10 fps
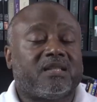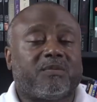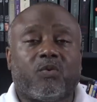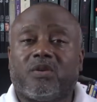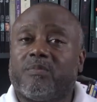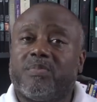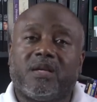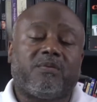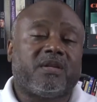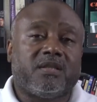is gonna
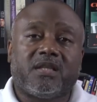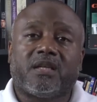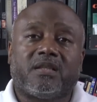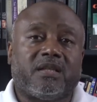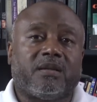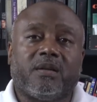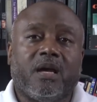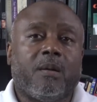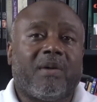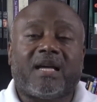be rejected
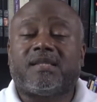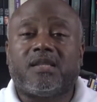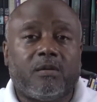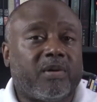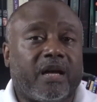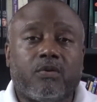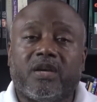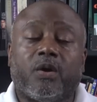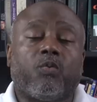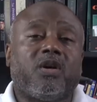by somebody. I don't
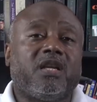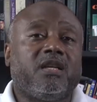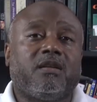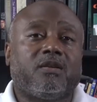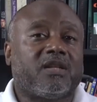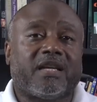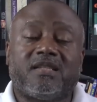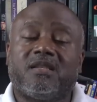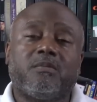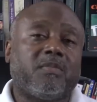care what he look like.
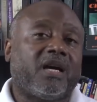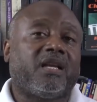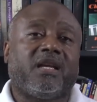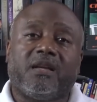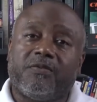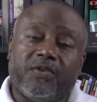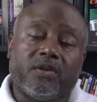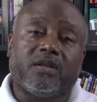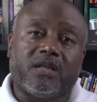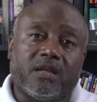Somebody ain't
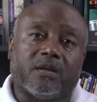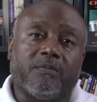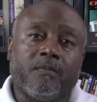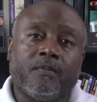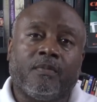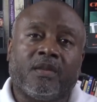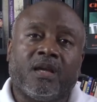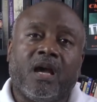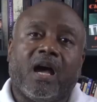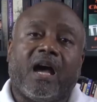feeling him.
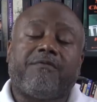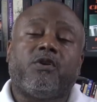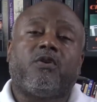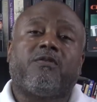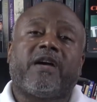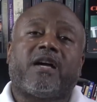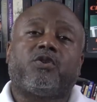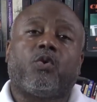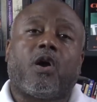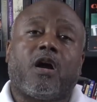I've know of
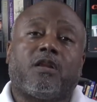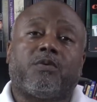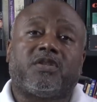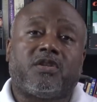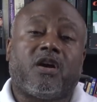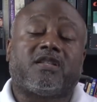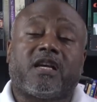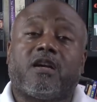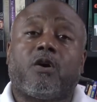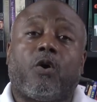actual Hollywood stars.
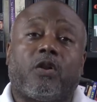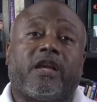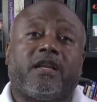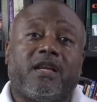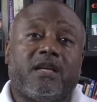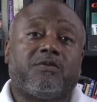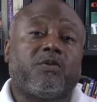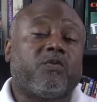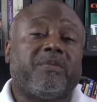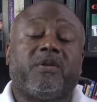I could call their names
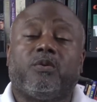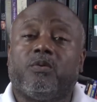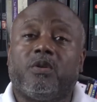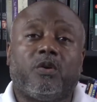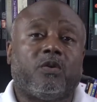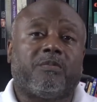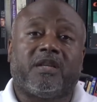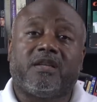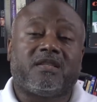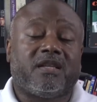from women who know them,
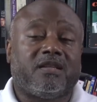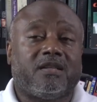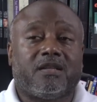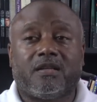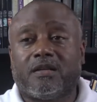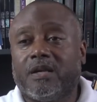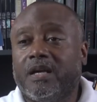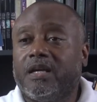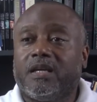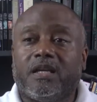and they say, "Nah,
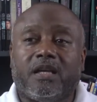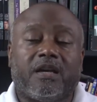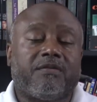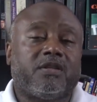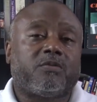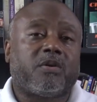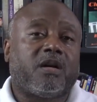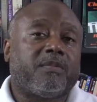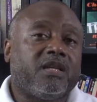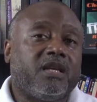he having this
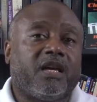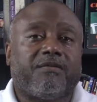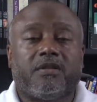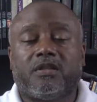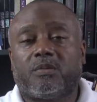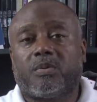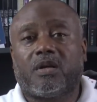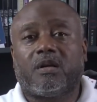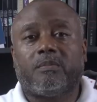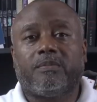problem. He having this
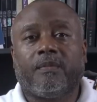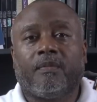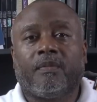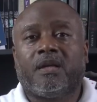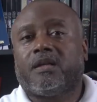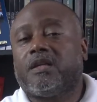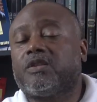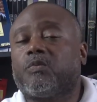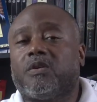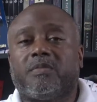problem.
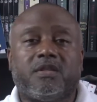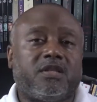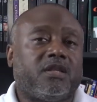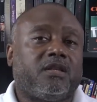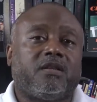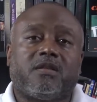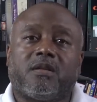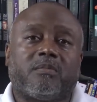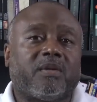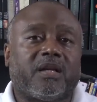His woman cheated,
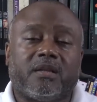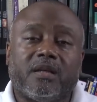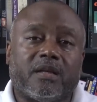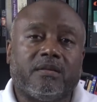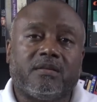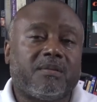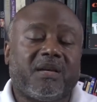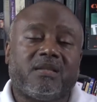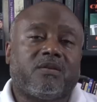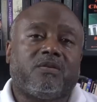something like that."
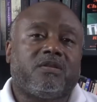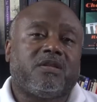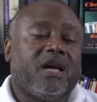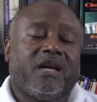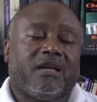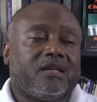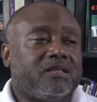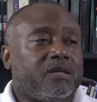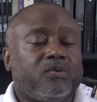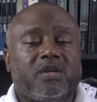Somebody's gonna,
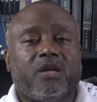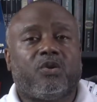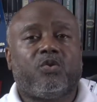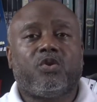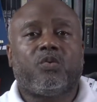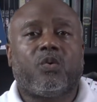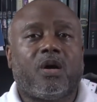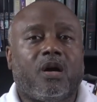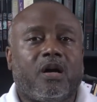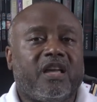cause I don't care who you
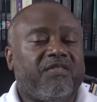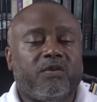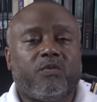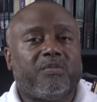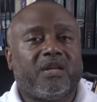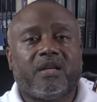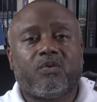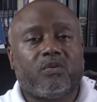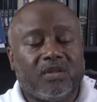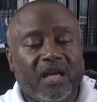are. Every woman ain't
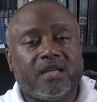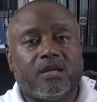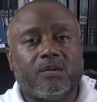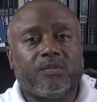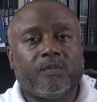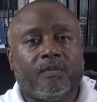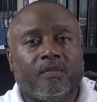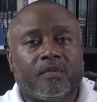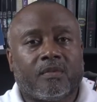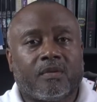gonna like you.
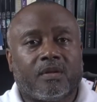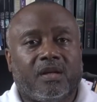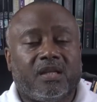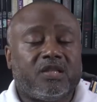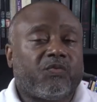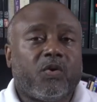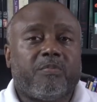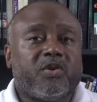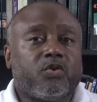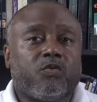And there's four
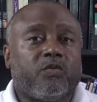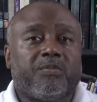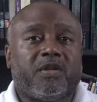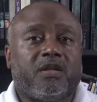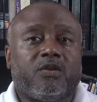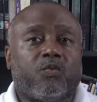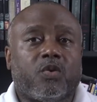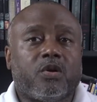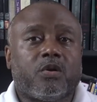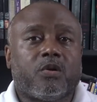billion women in the
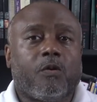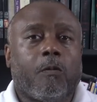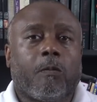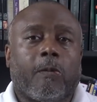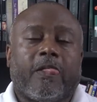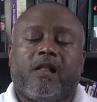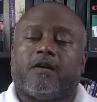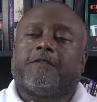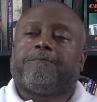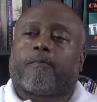world.
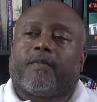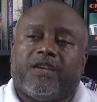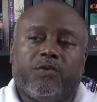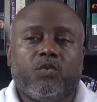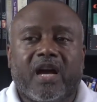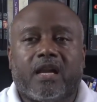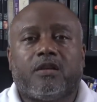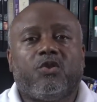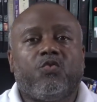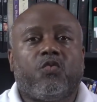Look, if you got a
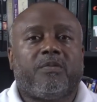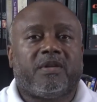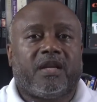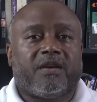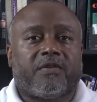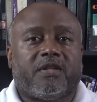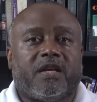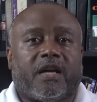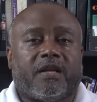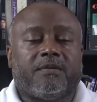new woman every
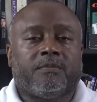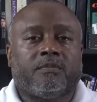day,